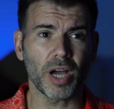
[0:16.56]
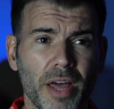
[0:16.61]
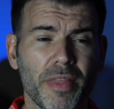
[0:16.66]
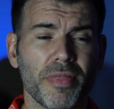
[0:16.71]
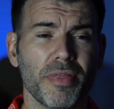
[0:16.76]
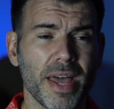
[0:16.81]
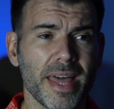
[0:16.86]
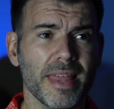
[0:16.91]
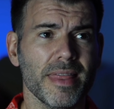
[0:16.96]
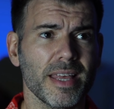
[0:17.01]

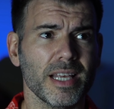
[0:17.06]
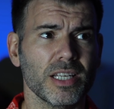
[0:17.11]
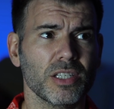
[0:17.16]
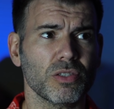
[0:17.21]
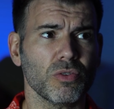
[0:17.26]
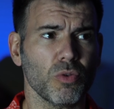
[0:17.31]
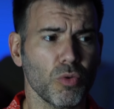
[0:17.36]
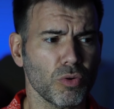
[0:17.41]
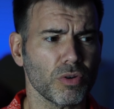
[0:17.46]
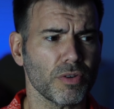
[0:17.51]
and then
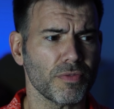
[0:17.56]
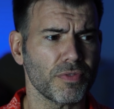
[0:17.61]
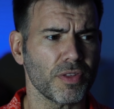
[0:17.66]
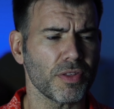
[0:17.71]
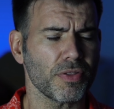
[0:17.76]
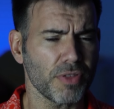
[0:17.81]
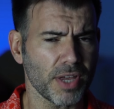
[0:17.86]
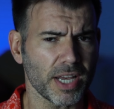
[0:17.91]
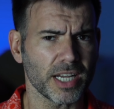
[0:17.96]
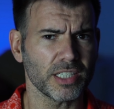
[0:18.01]
there's all of the
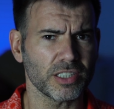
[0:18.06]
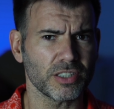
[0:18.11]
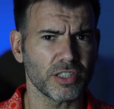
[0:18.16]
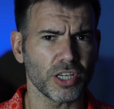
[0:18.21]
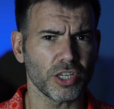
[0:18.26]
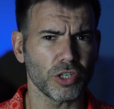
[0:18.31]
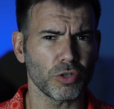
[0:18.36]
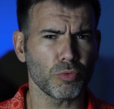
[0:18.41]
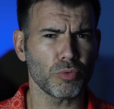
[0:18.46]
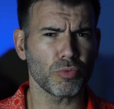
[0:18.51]
things
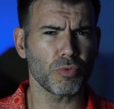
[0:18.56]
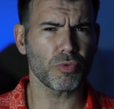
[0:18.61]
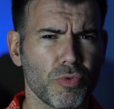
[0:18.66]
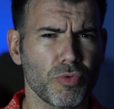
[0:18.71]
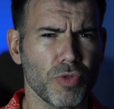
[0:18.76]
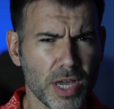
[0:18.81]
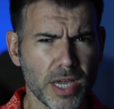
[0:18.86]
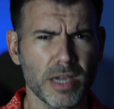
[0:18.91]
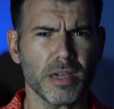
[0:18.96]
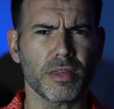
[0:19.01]
that you
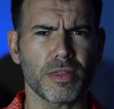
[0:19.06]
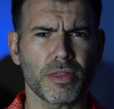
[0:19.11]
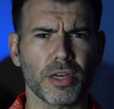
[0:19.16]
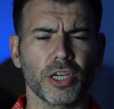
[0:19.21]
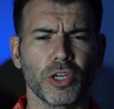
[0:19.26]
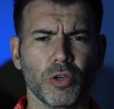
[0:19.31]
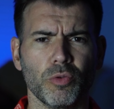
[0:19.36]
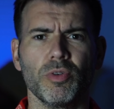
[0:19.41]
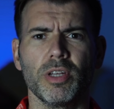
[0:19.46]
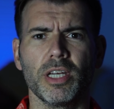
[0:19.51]
think
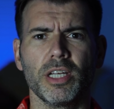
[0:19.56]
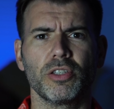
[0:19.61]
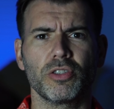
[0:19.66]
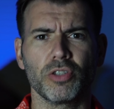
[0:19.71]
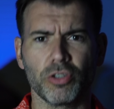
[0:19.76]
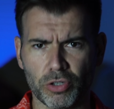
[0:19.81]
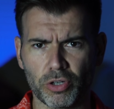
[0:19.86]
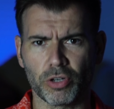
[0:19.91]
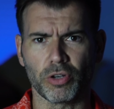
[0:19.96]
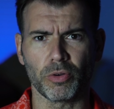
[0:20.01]
that you need
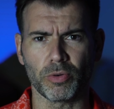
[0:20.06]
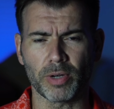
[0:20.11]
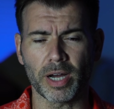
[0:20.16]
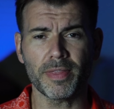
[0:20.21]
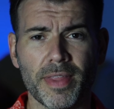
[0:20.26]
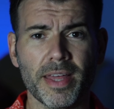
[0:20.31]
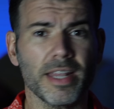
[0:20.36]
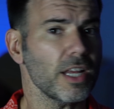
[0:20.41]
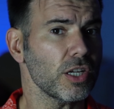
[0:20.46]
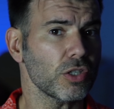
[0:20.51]
to do,
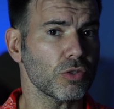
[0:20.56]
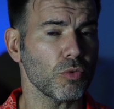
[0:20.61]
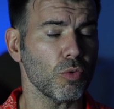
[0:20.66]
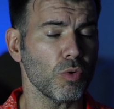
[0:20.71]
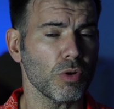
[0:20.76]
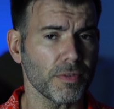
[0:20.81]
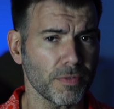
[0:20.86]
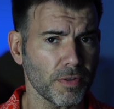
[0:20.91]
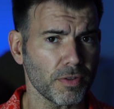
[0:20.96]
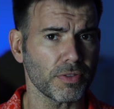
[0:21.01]
and then there's
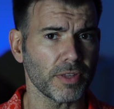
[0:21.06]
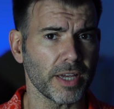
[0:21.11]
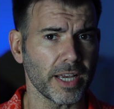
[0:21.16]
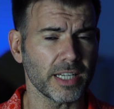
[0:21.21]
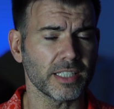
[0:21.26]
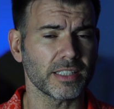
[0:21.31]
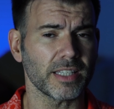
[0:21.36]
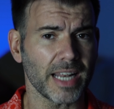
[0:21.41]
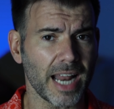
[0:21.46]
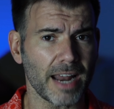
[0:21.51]
all of the
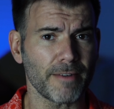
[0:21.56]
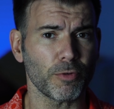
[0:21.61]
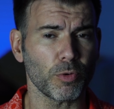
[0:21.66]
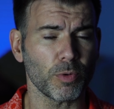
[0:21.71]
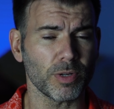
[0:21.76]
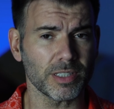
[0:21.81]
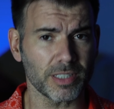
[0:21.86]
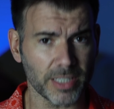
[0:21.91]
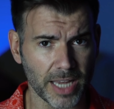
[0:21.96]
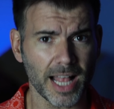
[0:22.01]
things that
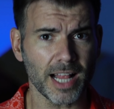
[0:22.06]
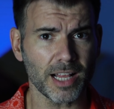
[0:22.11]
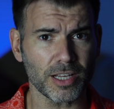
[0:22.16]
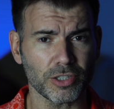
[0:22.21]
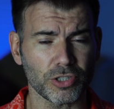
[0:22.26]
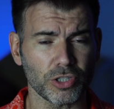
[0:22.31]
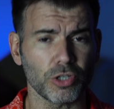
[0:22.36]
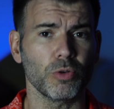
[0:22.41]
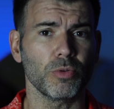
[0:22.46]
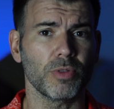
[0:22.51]
everyone
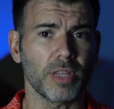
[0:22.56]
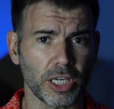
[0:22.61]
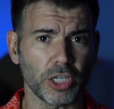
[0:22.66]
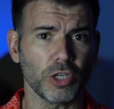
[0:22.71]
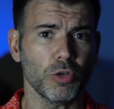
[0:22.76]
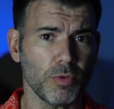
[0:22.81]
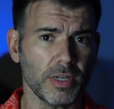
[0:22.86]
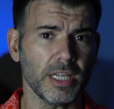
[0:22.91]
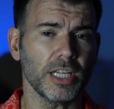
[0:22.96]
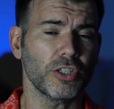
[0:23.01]
tells you that
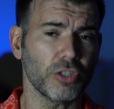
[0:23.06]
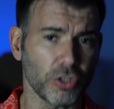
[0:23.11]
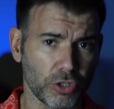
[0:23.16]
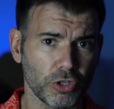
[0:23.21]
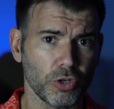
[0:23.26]
you need to